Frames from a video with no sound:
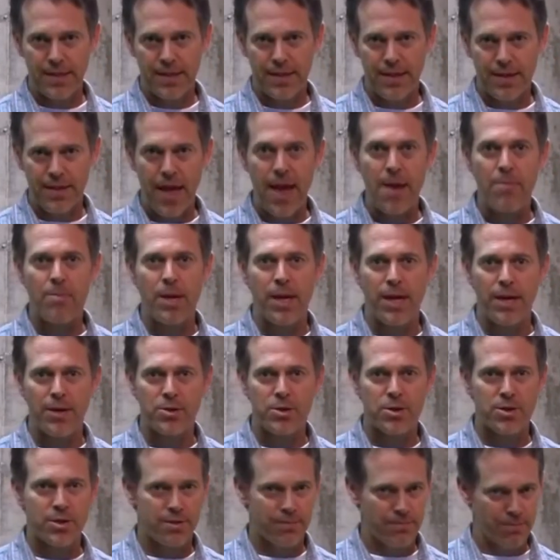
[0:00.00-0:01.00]
And that
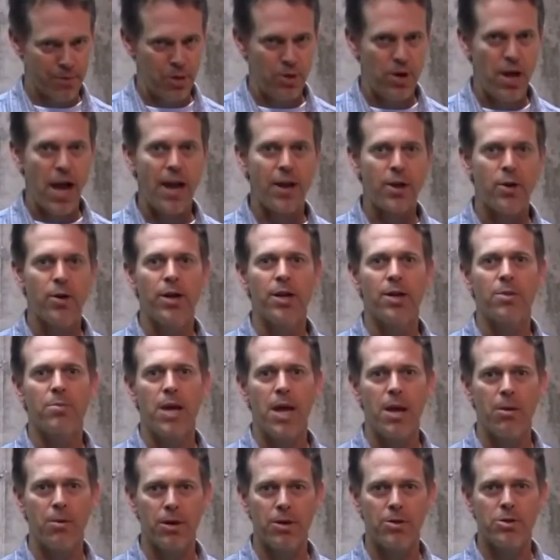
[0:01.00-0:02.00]
means you're not going to
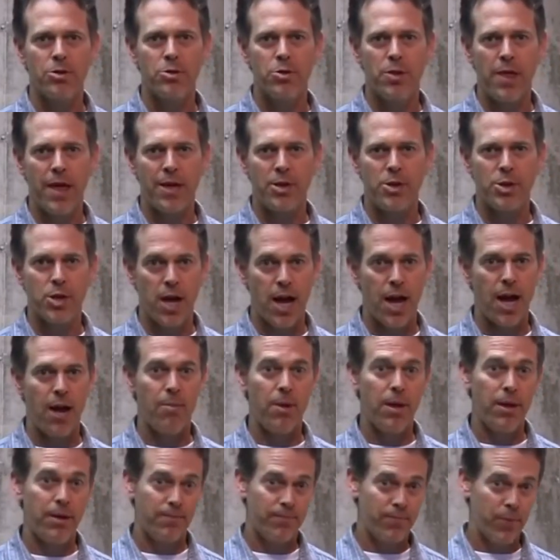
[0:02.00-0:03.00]
be able to do that
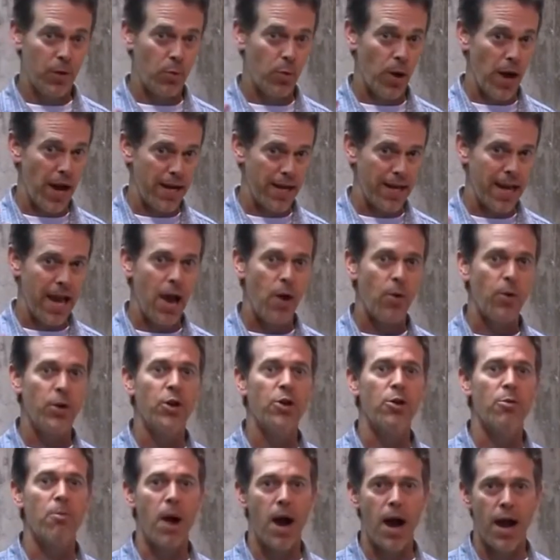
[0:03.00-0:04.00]
job right now in
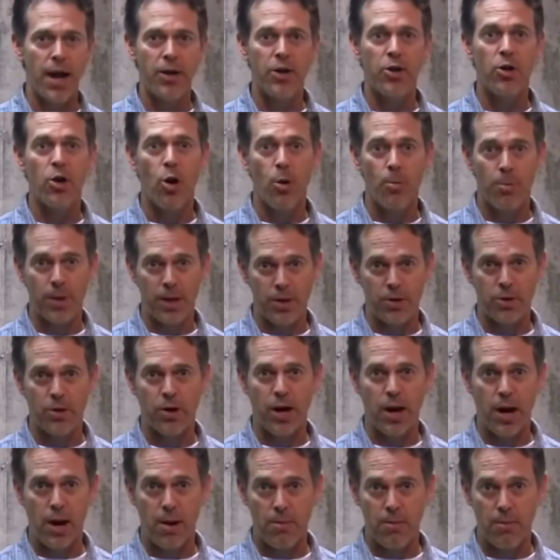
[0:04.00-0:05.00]
your mind you're hoping you're
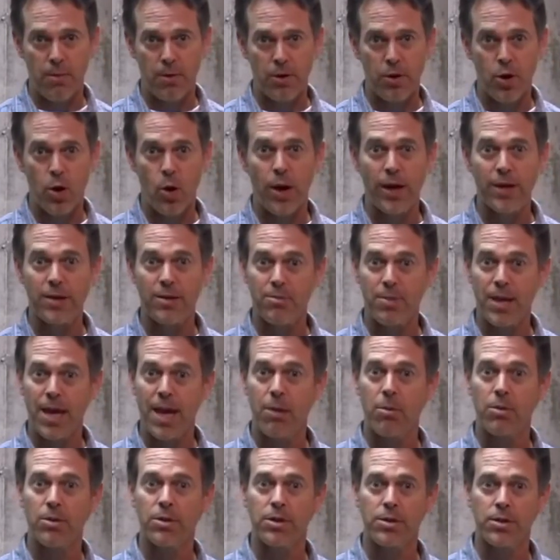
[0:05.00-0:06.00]
going to be
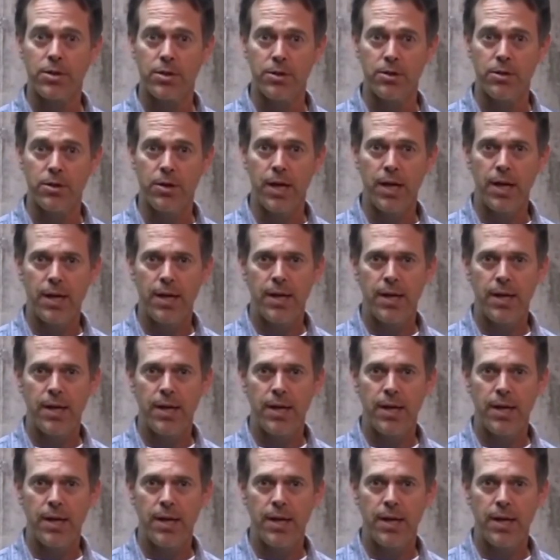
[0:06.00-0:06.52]
able to do,